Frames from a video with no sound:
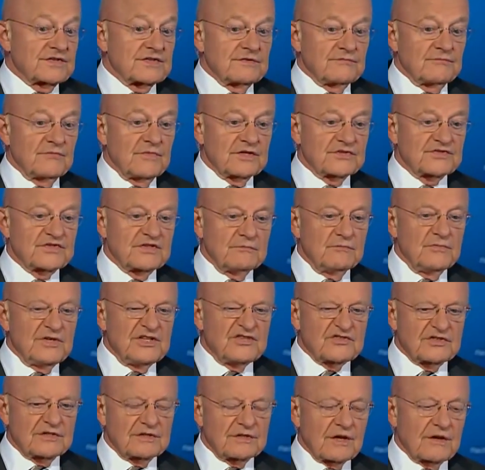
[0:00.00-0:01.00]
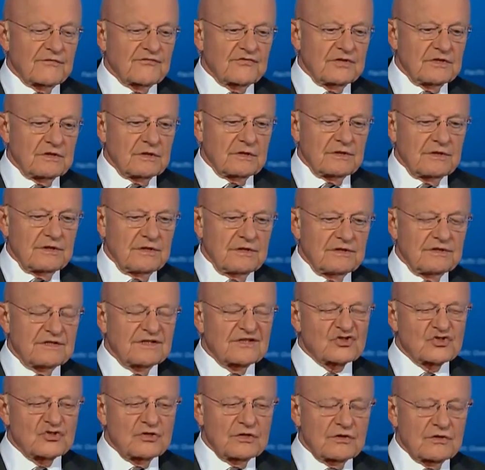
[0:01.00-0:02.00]
guess it meets the
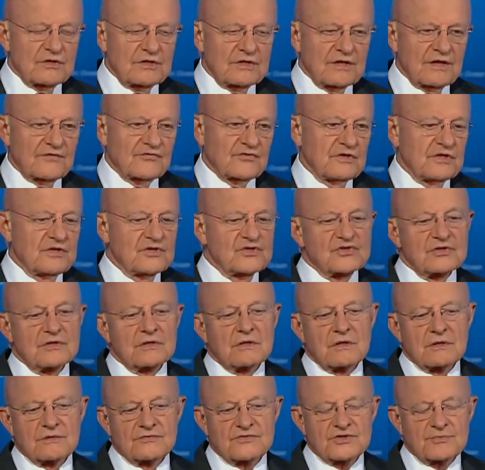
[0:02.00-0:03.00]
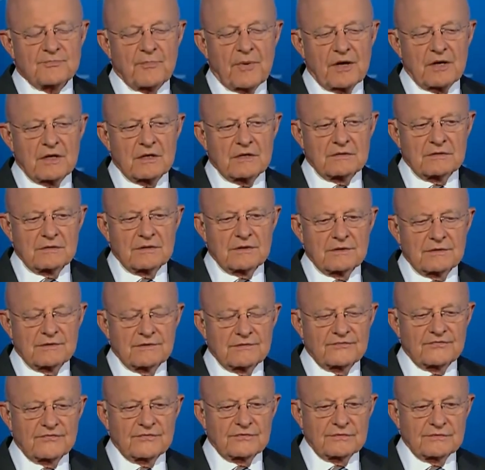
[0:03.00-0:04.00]
dictionary definition of
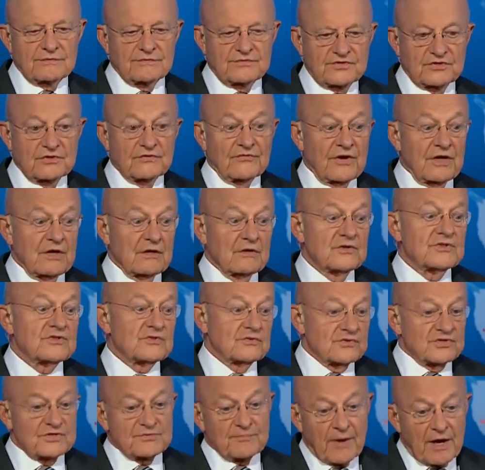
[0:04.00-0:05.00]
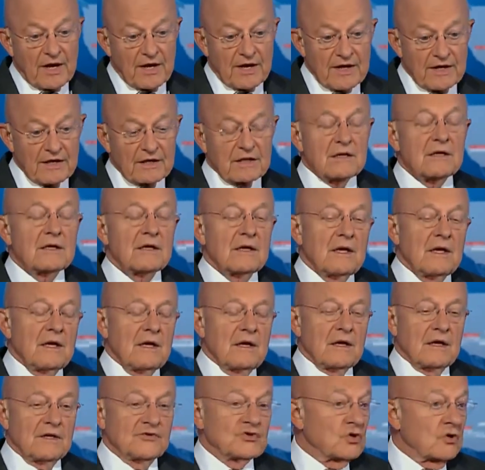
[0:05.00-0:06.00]
surveillance or spying,
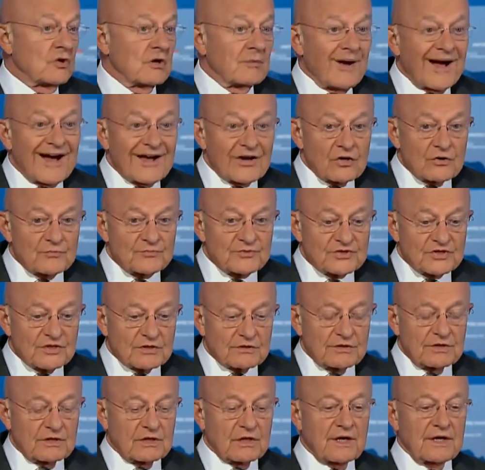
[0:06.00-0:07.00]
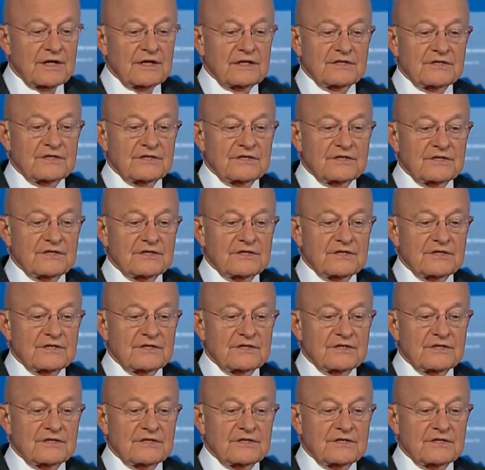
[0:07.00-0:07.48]
a term I don't particularly like.